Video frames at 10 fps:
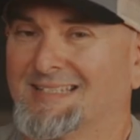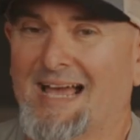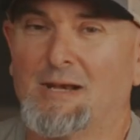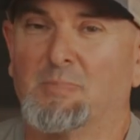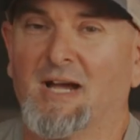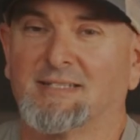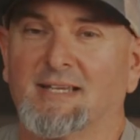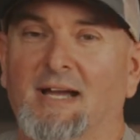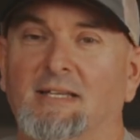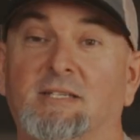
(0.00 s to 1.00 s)

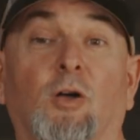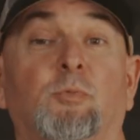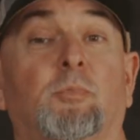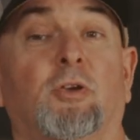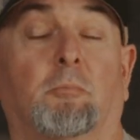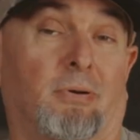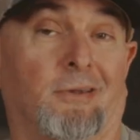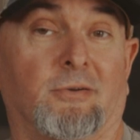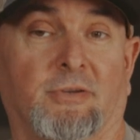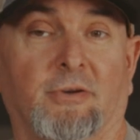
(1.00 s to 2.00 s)
side-by-sides help you be a
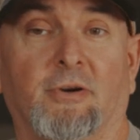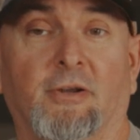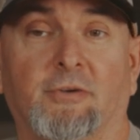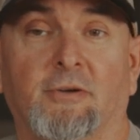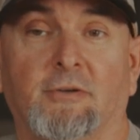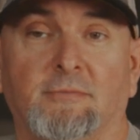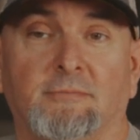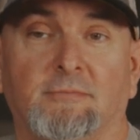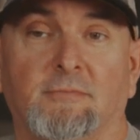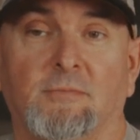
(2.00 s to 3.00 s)
better deer hunter?
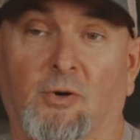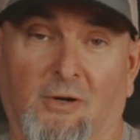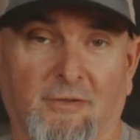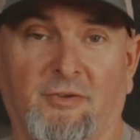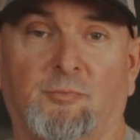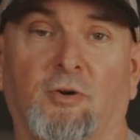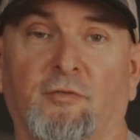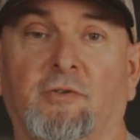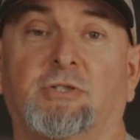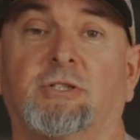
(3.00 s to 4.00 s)
Or at least more
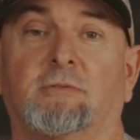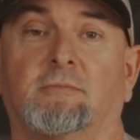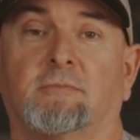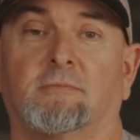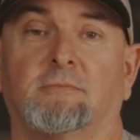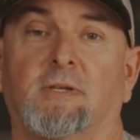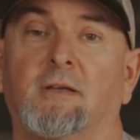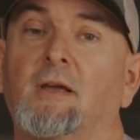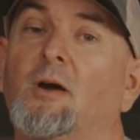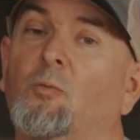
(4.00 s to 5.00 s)
efficient?
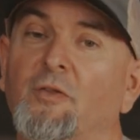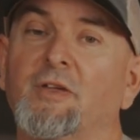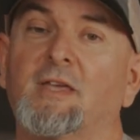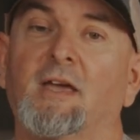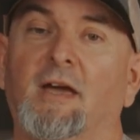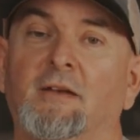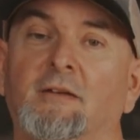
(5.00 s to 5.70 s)
Well, they can,